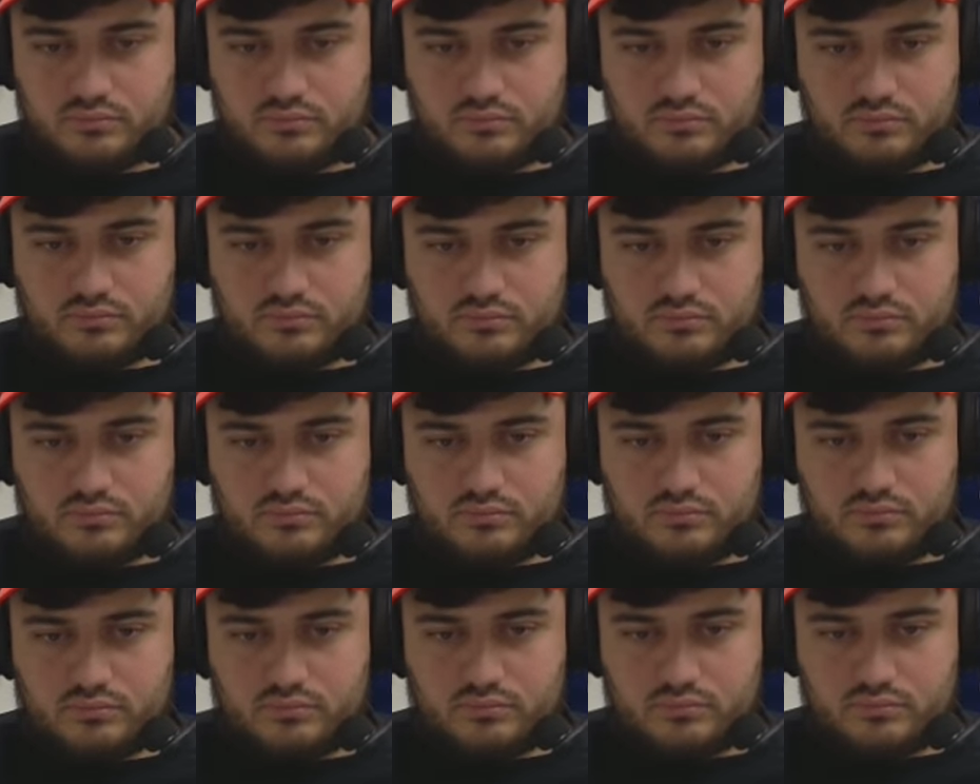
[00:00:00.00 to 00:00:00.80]

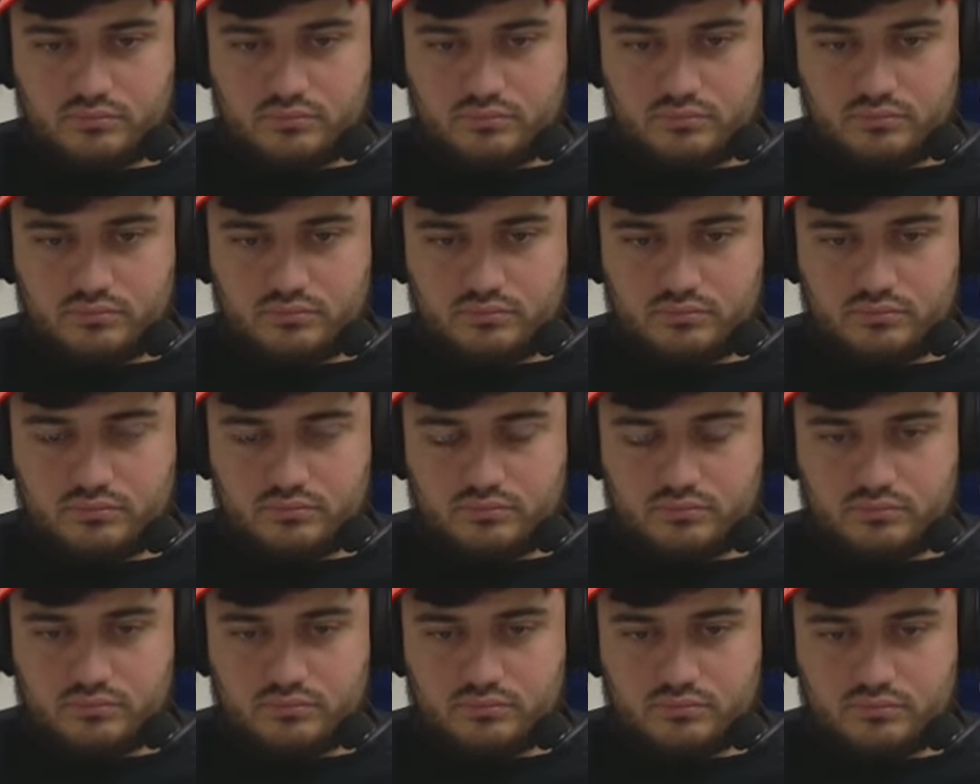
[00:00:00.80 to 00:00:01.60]

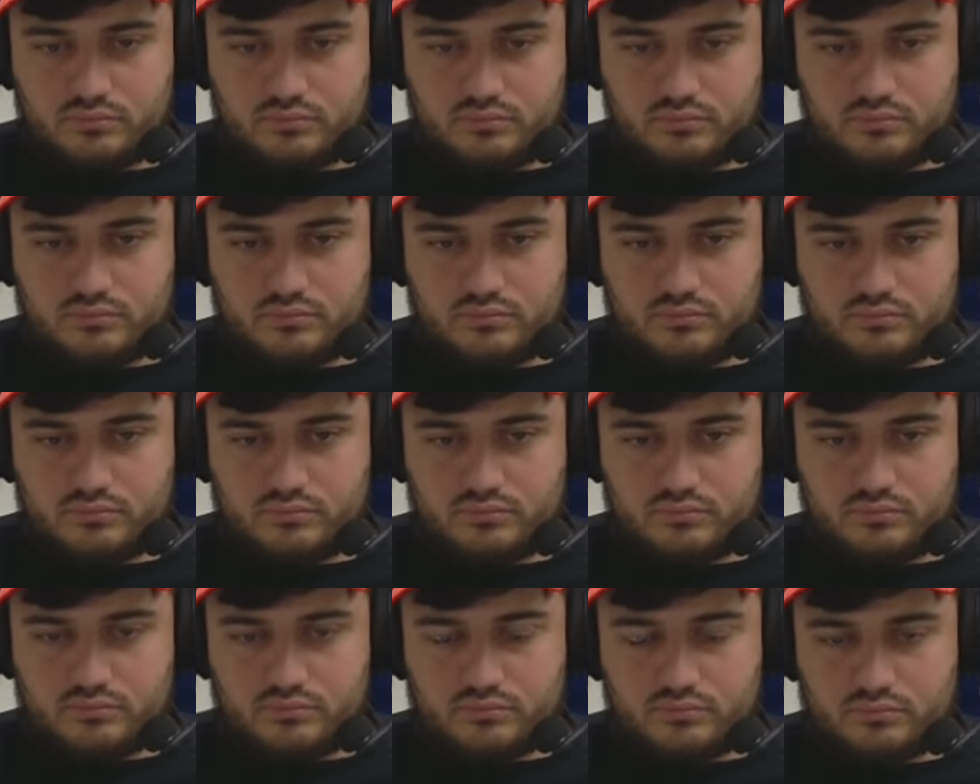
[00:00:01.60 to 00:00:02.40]

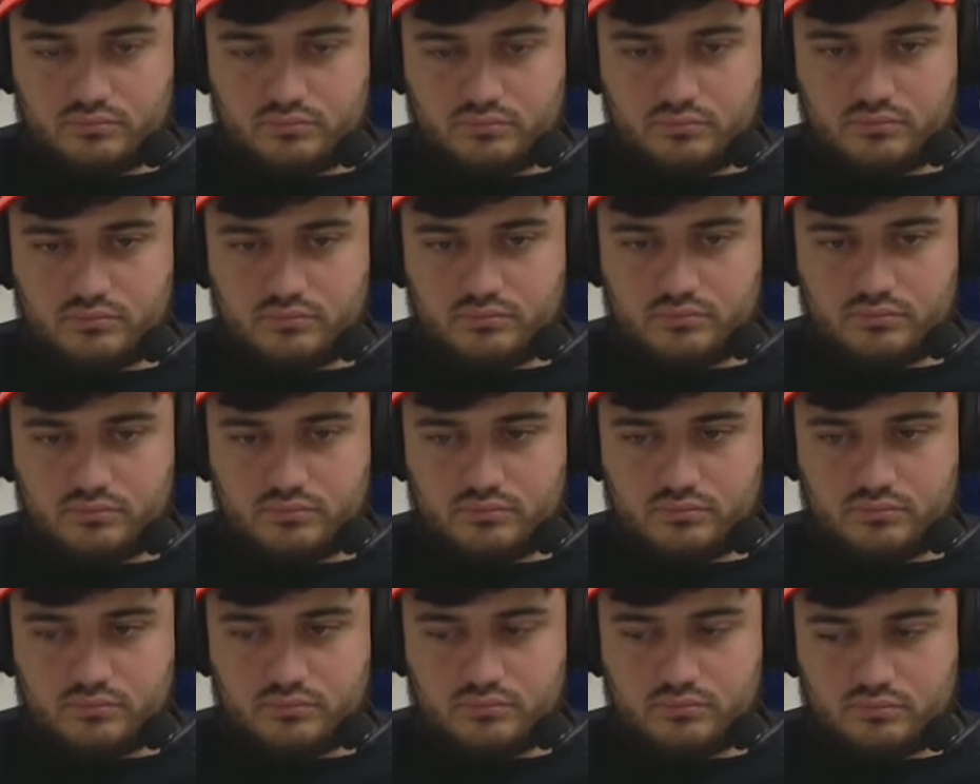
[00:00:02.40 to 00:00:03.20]

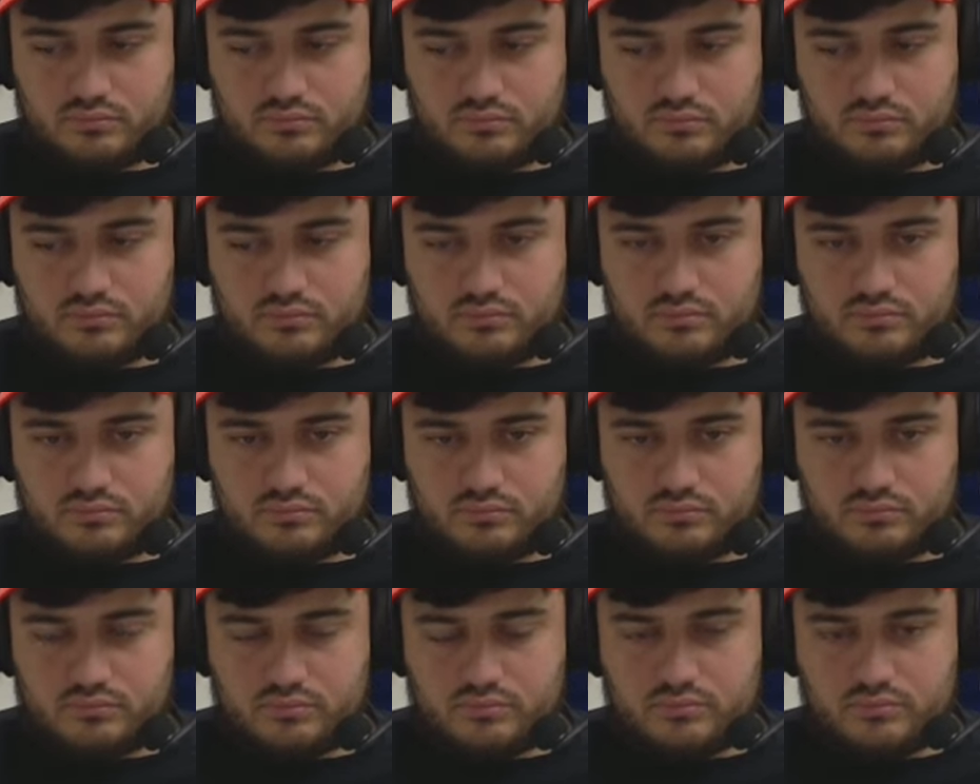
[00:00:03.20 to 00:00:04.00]

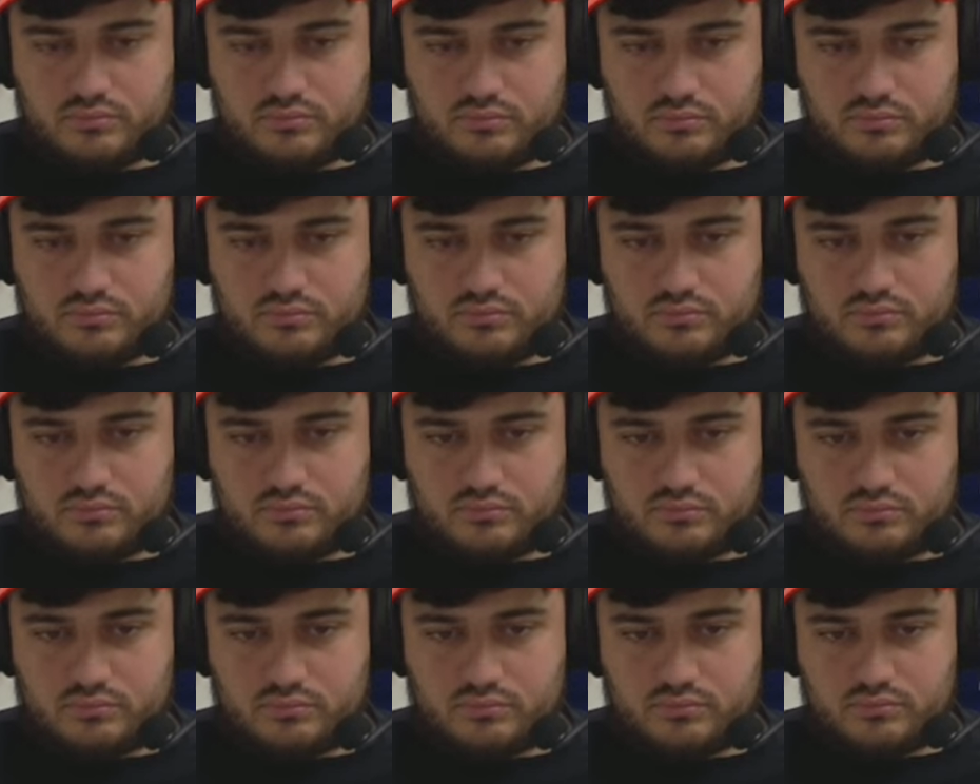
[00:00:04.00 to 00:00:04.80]

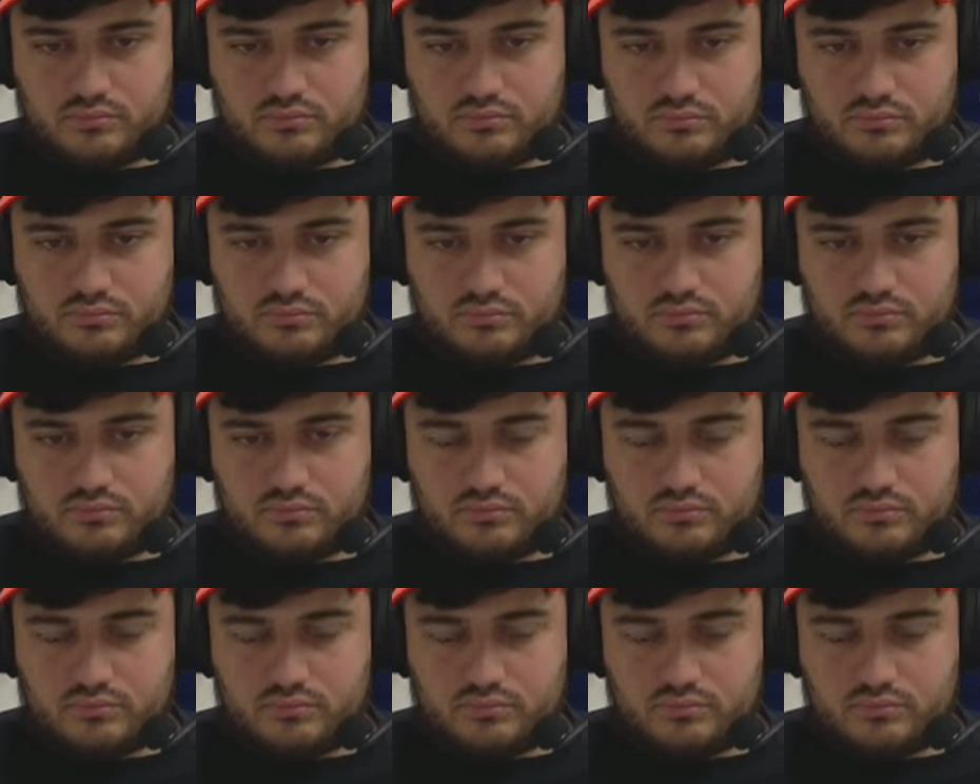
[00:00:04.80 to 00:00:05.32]
This person isn't speaking.